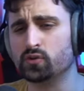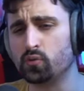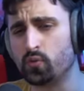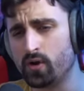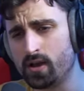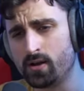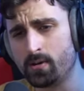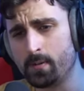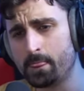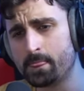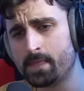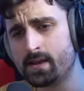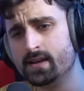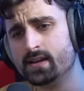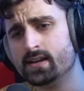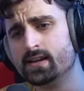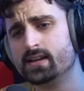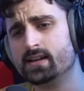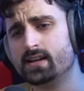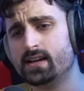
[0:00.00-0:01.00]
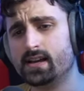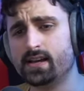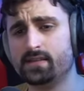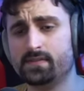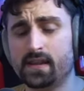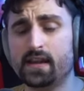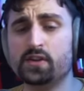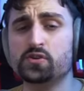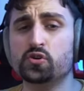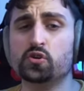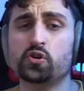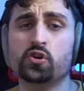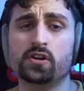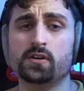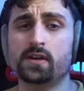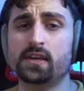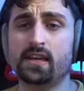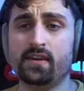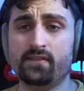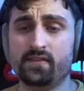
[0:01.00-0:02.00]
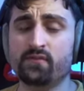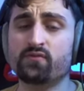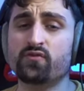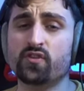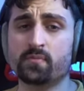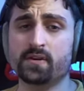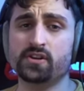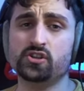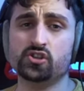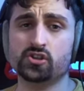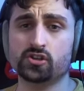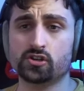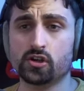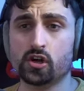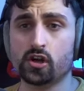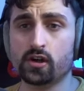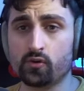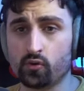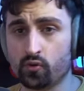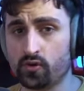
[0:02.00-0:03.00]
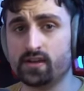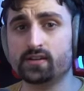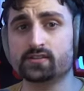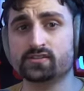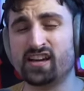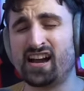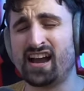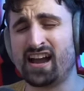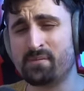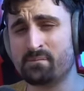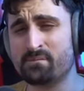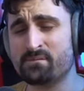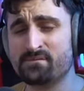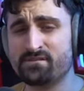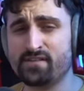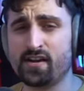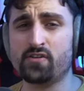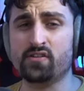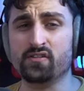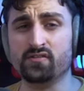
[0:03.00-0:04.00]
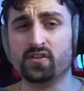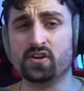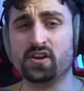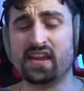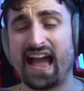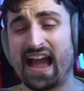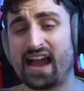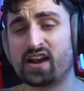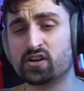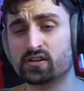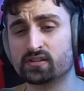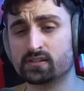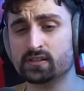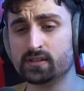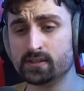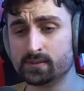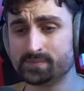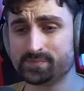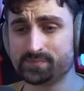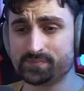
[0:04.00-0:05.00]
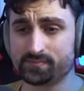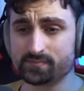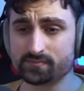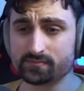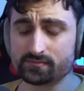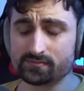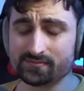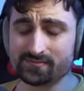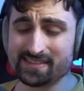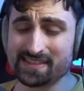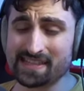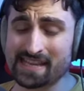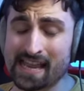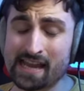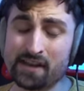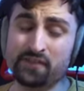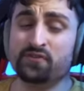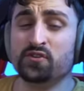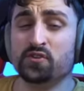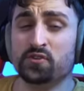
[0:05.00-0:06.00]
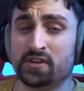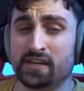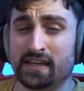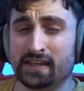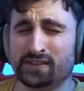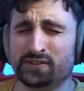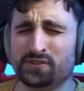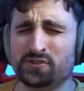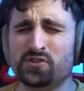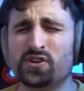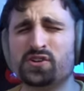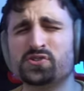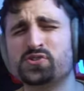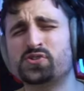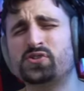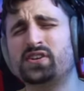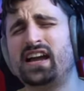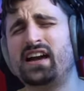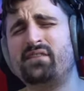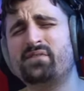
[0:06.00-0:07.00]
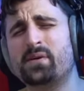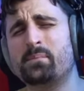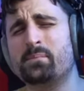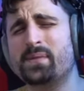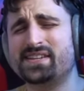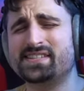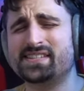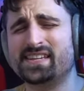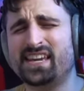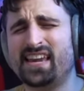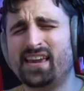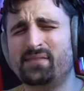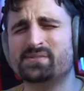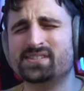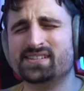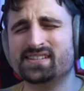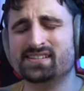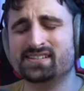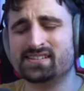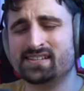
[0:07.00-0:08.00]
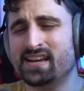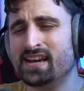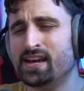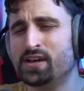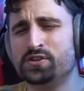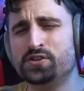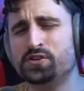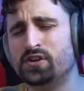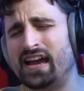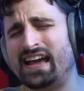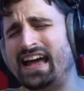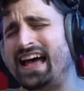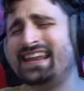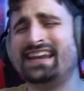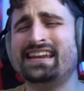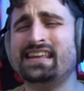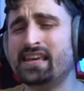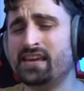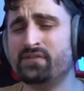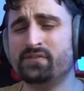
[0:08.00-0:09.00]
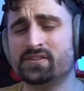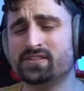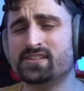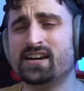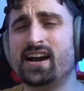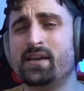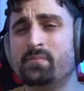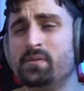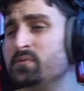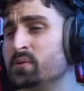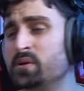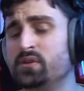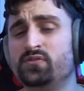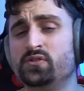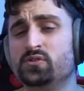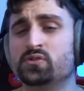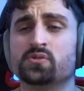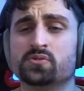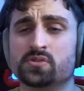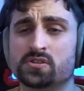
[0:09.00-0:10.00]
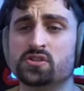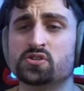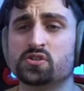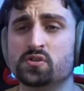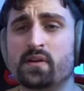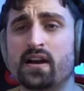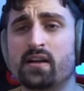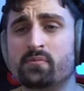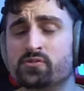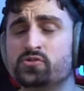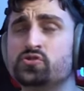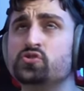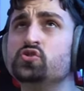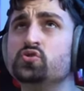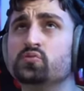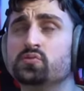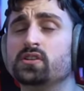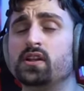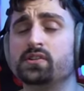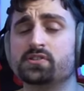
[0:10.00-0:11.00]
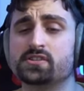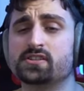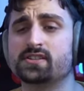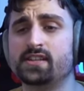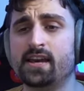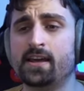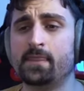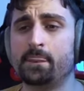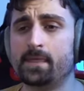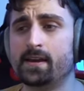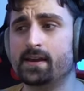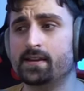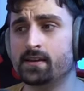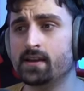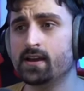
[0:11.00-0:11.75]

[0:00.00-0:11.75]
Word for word: well. And and you're going to give information real time very very accurately. And if you're the killer, you're also going to have an amazing game sense. You, at any given time, even if you don't see survivors, you will understand that,